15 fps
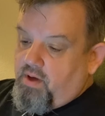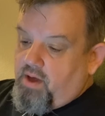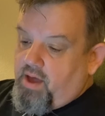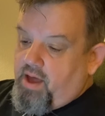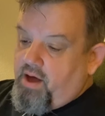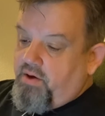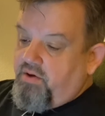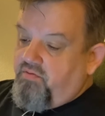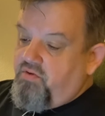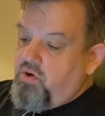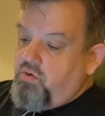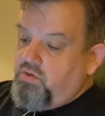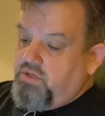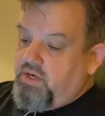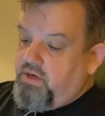out of
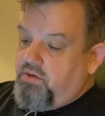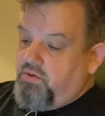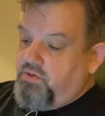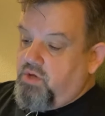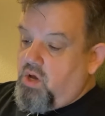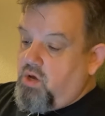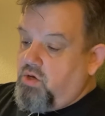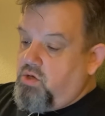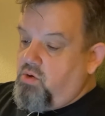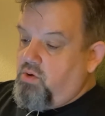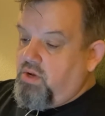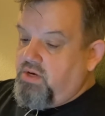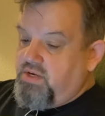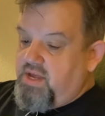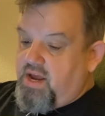whose hills you
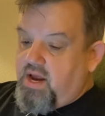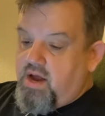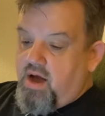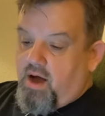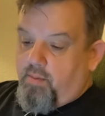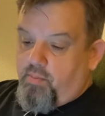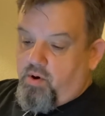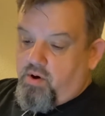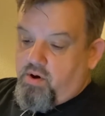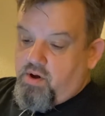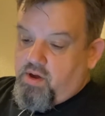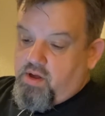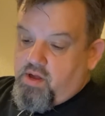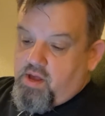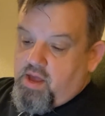can dig copper,
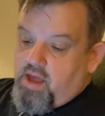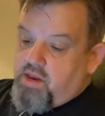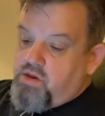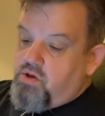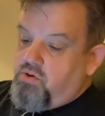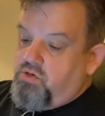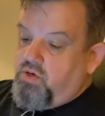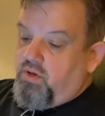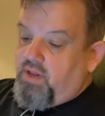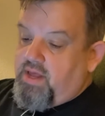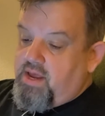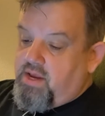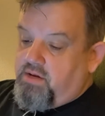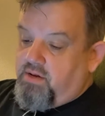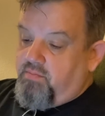and you shall
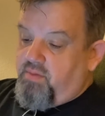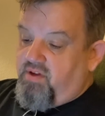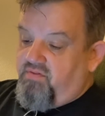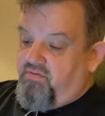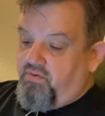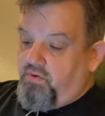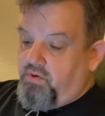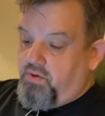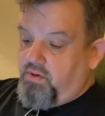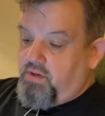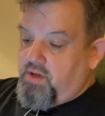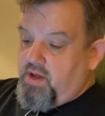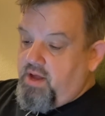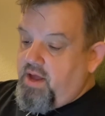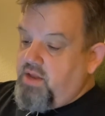eat and be full,
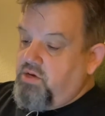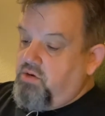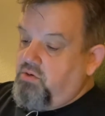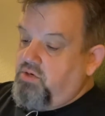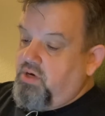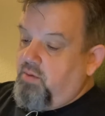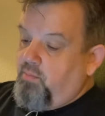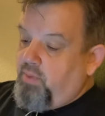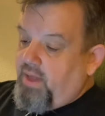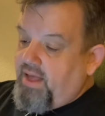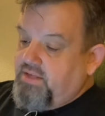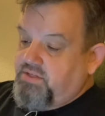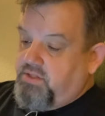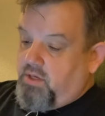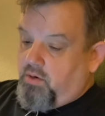and you shall
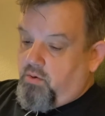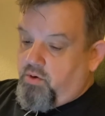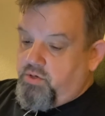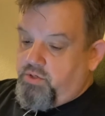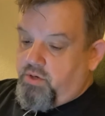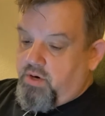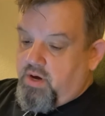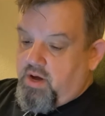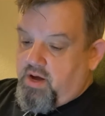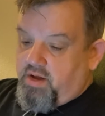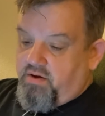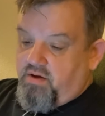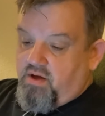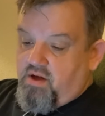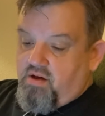bless the Lord your
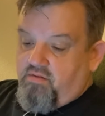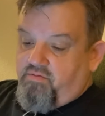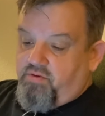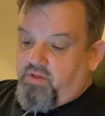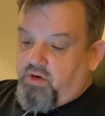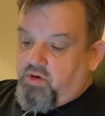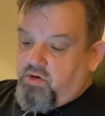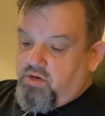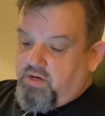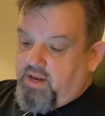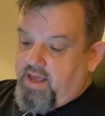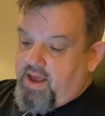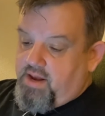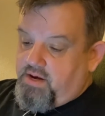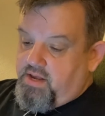God for the good
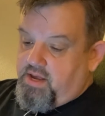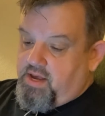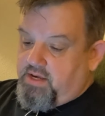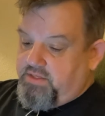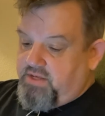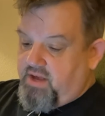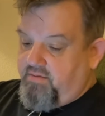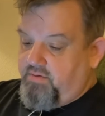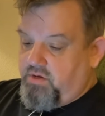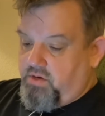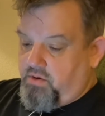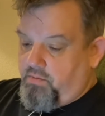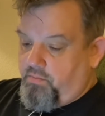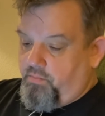land he has given you.